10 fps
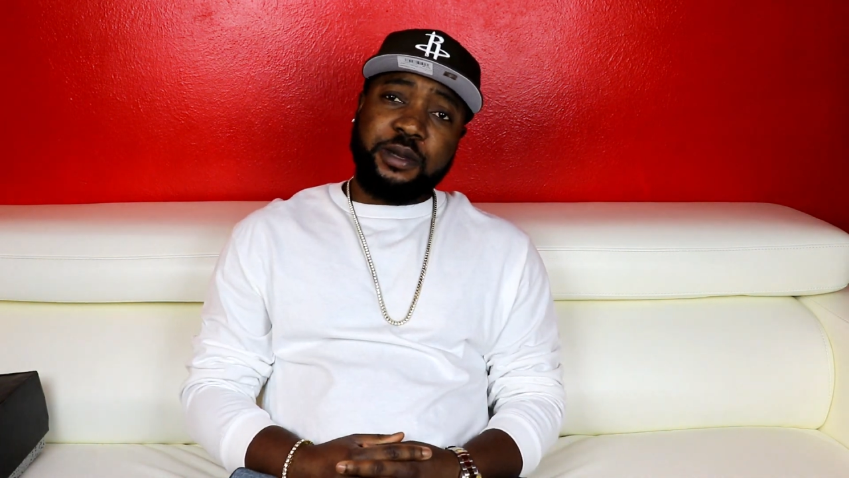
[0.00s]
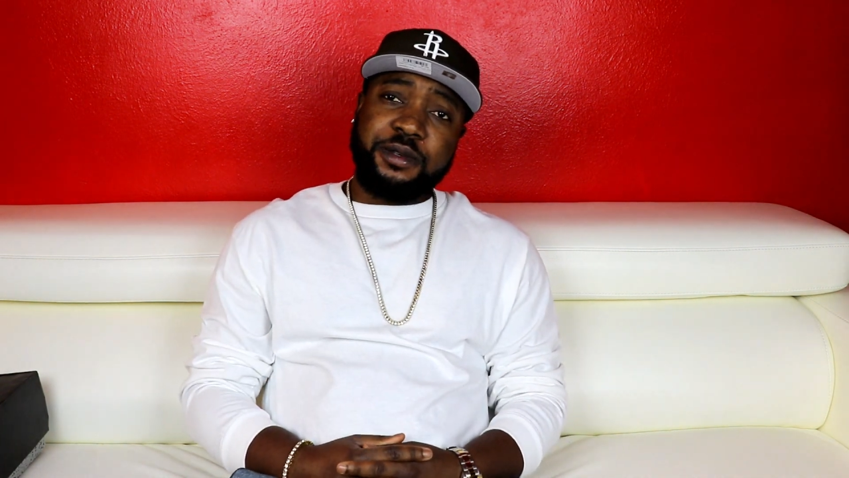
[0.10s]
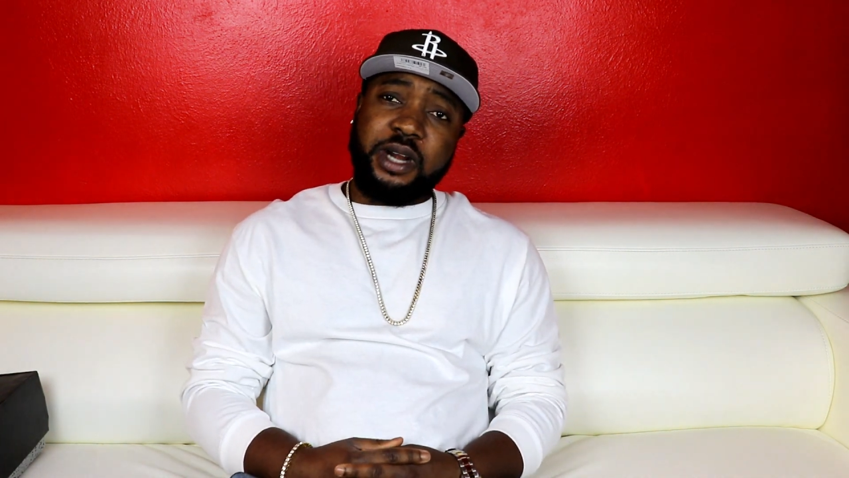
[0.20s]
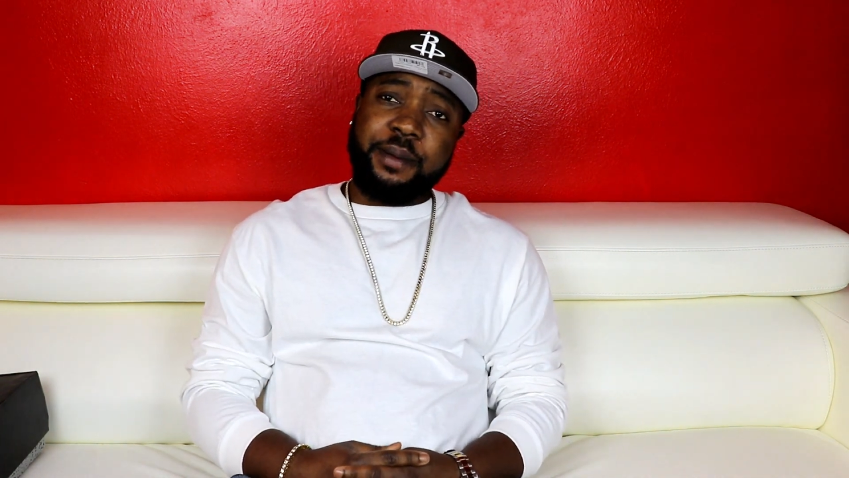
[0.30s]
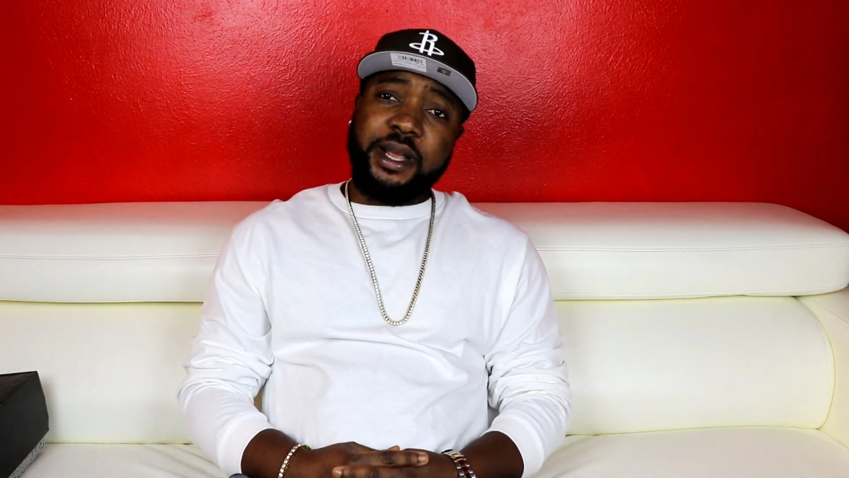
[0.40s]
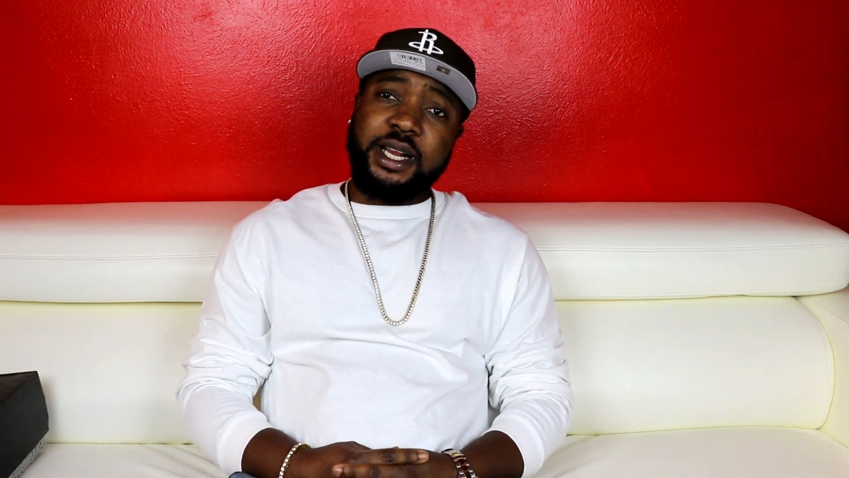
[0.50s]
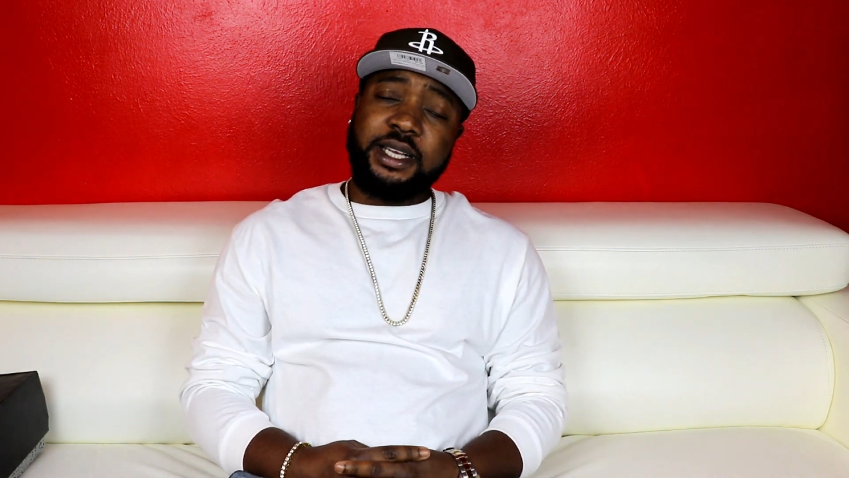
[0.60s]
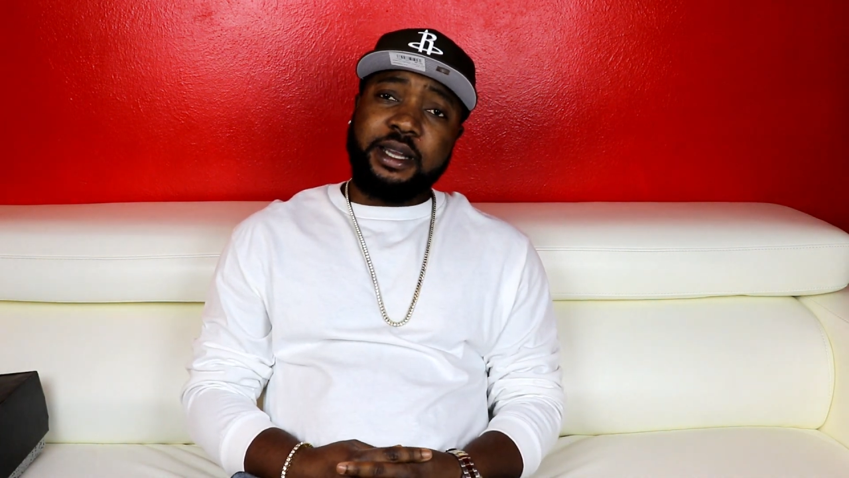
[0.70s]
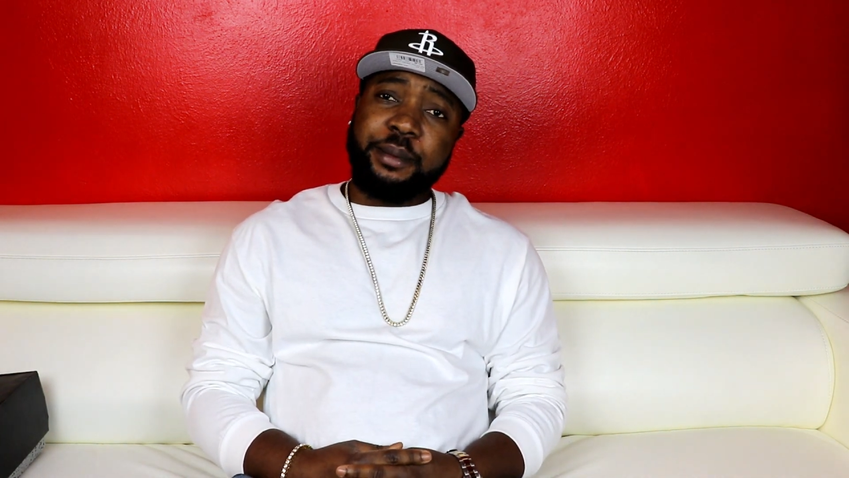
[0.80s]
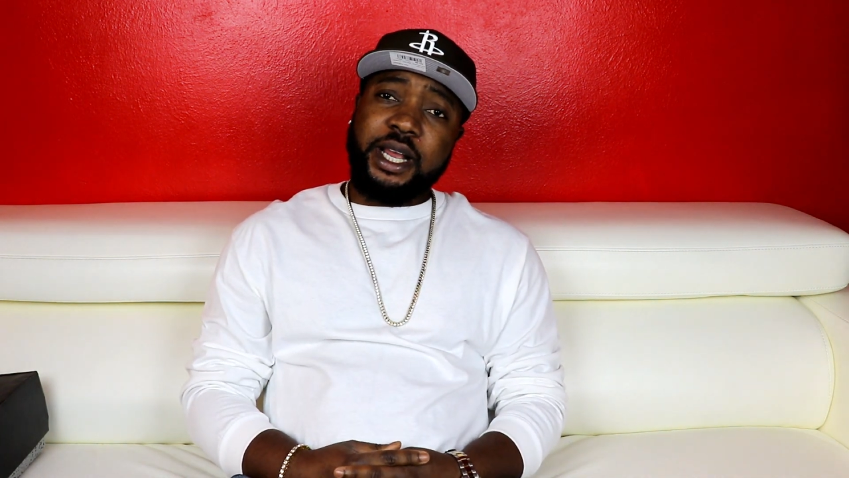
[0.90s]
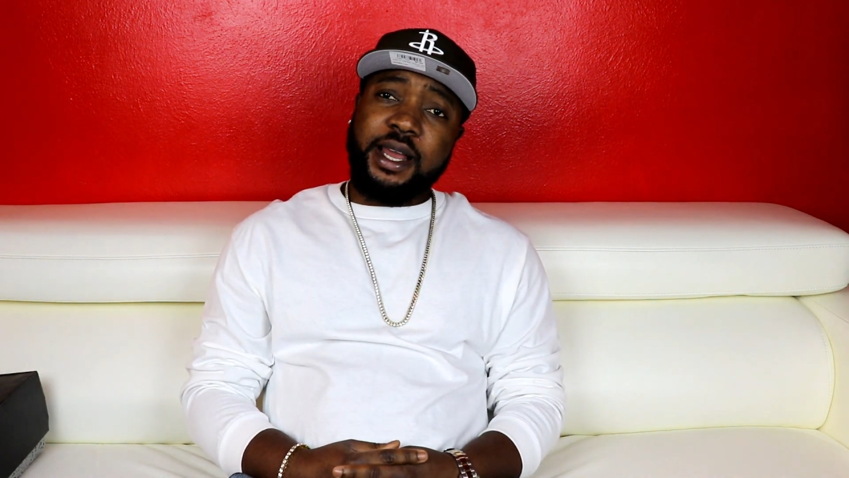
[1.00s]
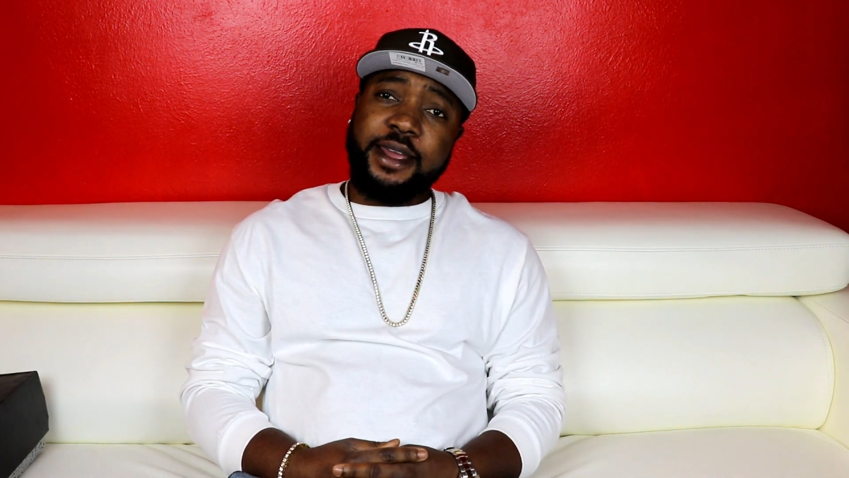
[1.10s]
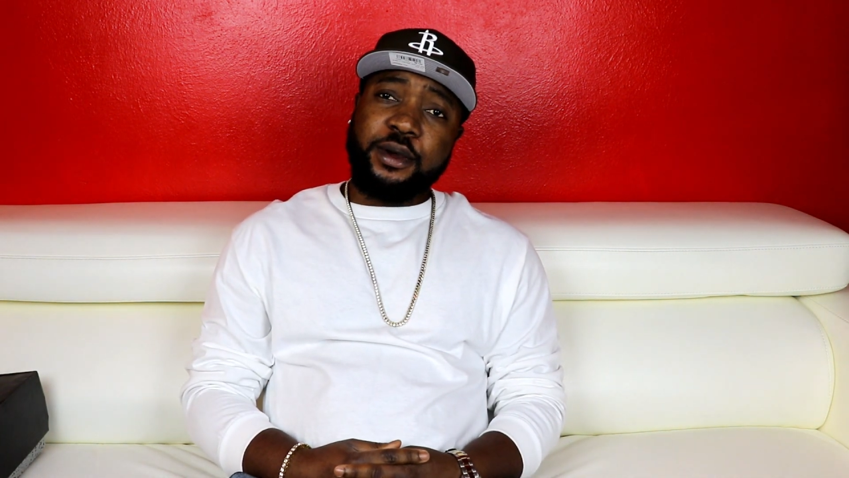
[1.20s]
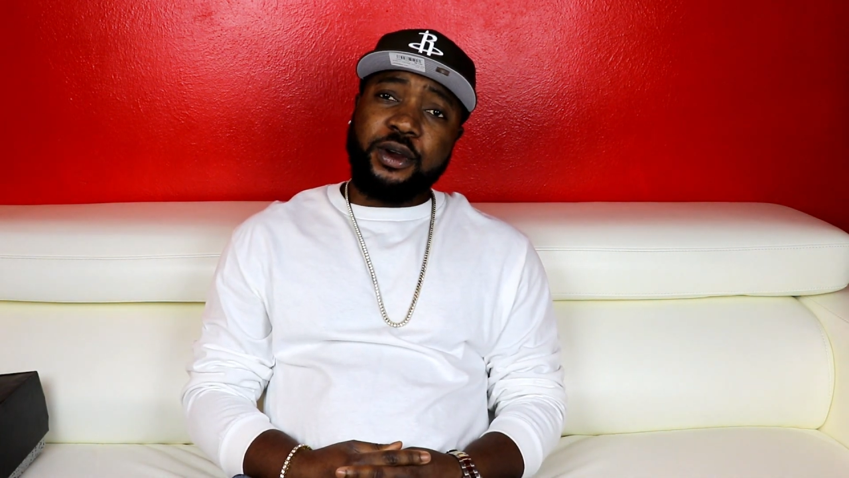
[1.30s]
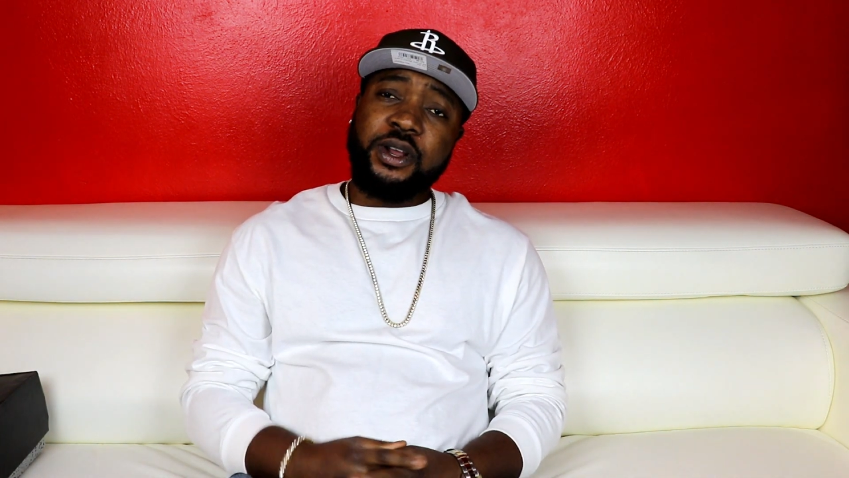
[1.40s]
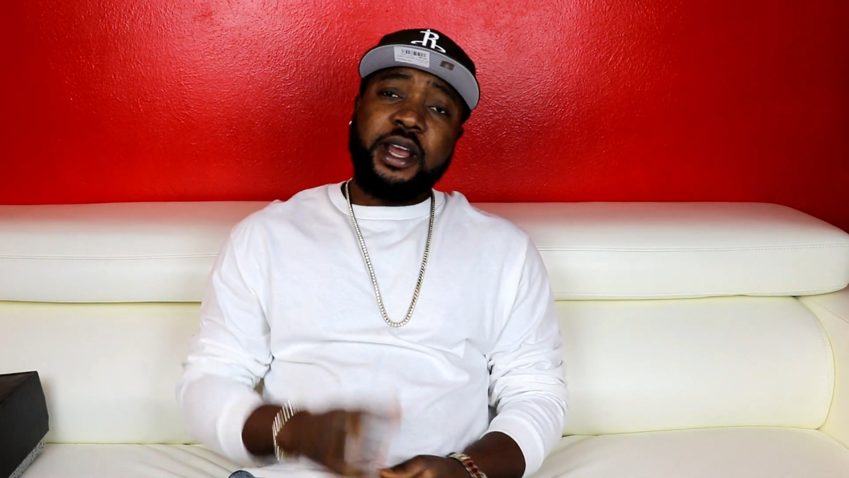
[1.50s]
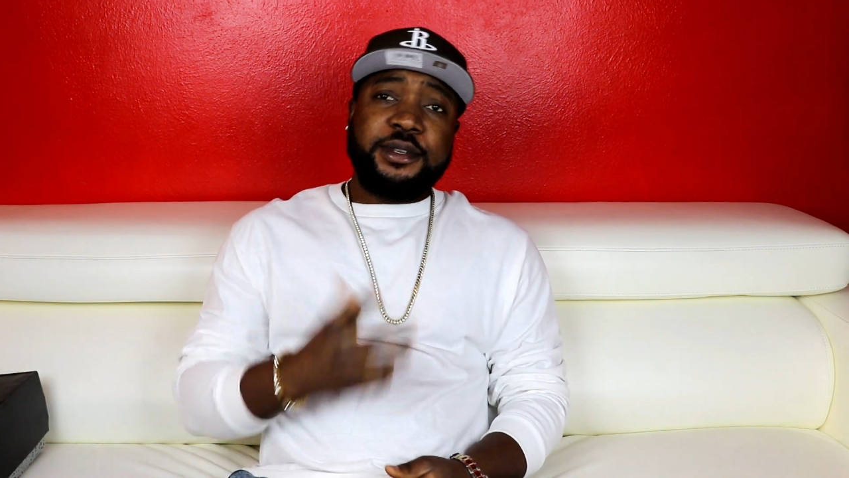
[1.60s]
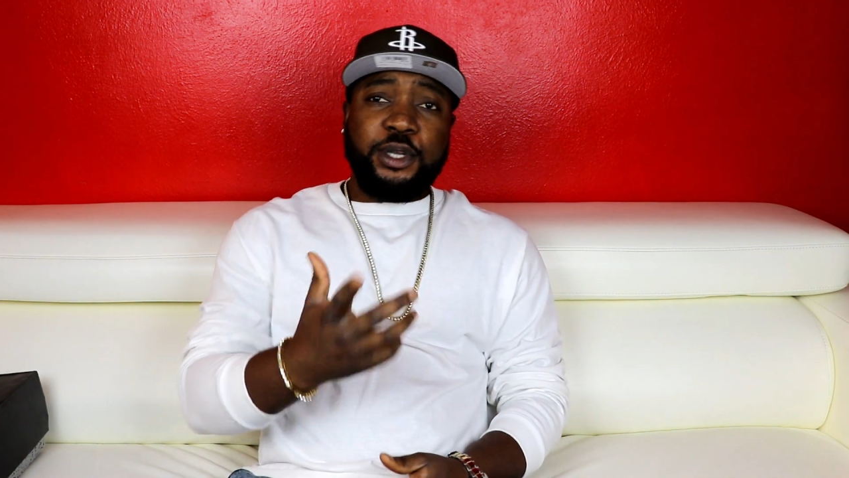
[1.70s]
subscribe and click the bell icon